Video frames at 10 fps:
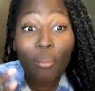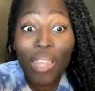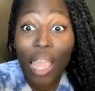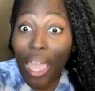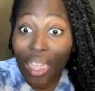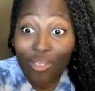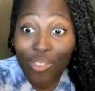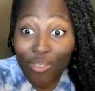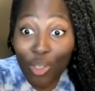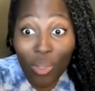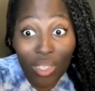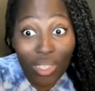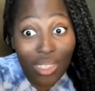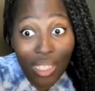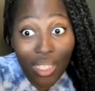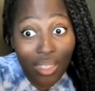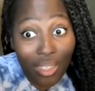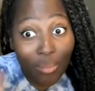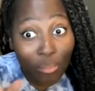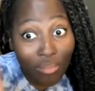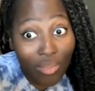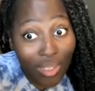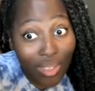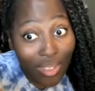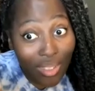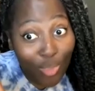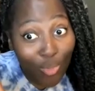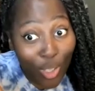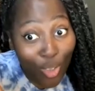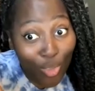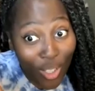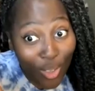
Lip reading: live if you want to see the real.